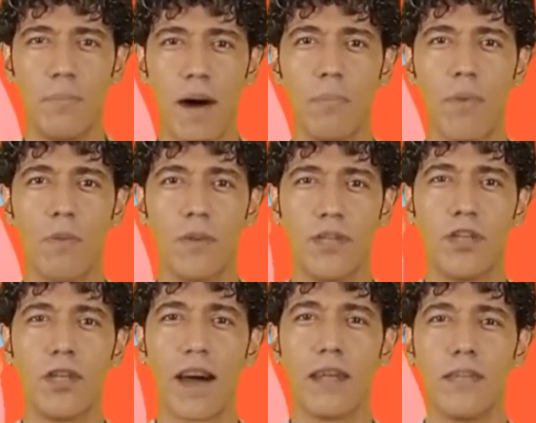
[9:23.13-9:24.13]
to pump
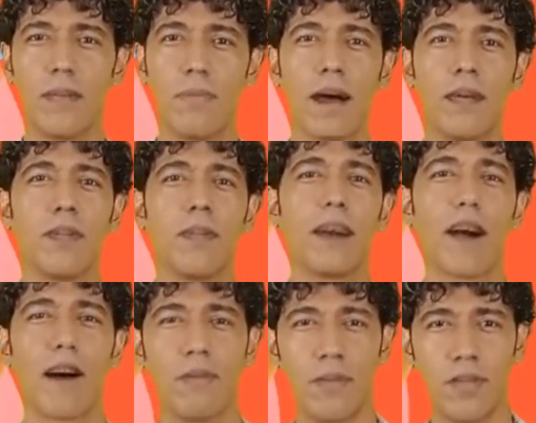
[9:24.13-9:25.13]
oxygenated blood to the
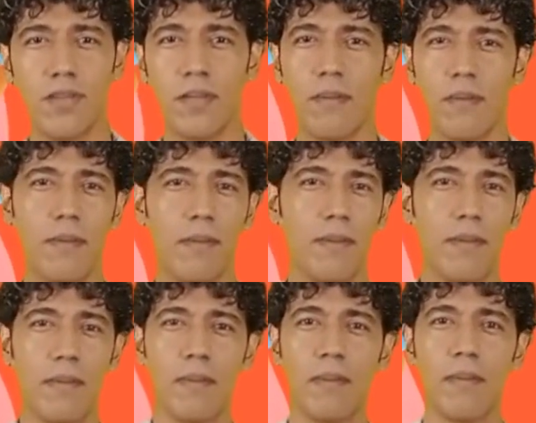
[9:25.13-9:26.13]
lungs.
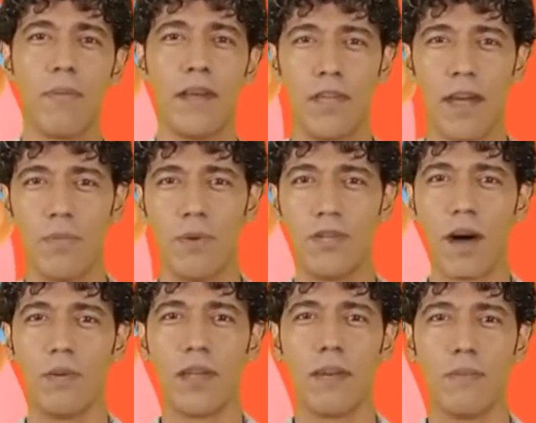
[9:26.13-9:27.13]
This can
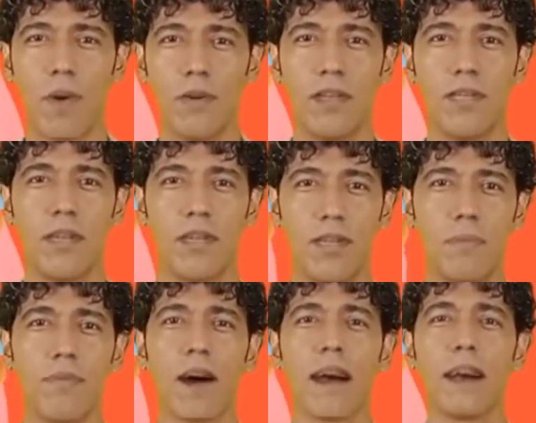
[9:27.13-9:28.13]
result in
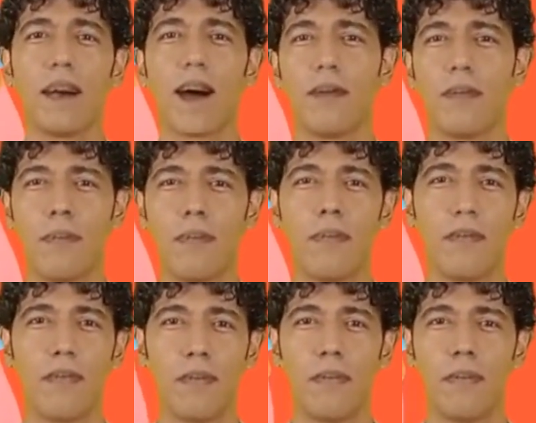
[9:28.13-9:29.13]
multisystem failure.
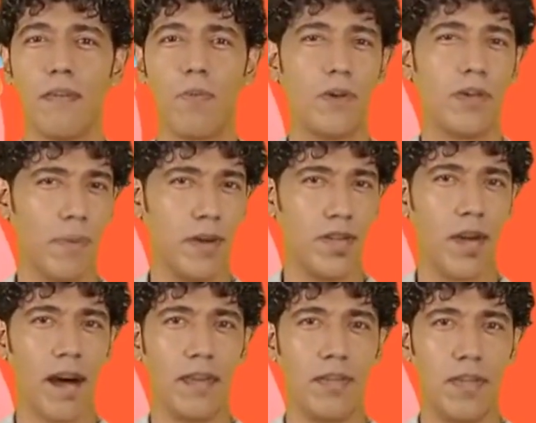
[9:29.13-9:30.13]
What are the
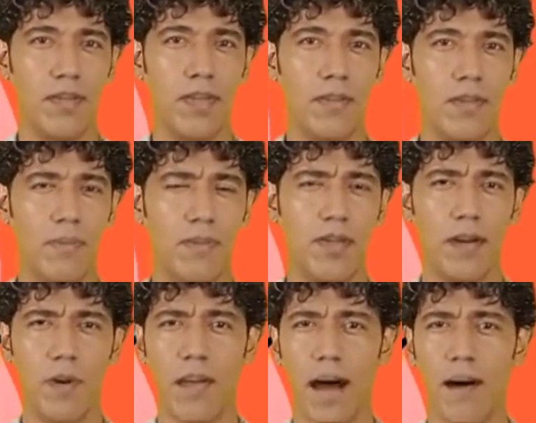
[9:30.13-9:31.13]
signs and symptoms
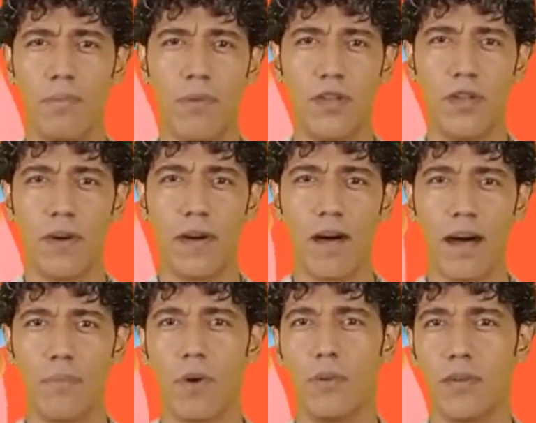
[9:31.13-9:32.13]
to look out for during
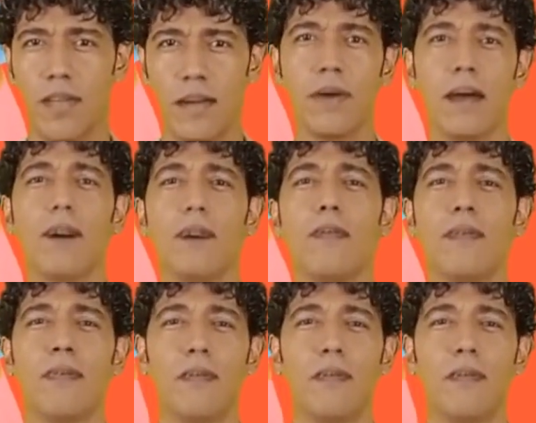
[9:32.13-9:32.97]
hypoxemia?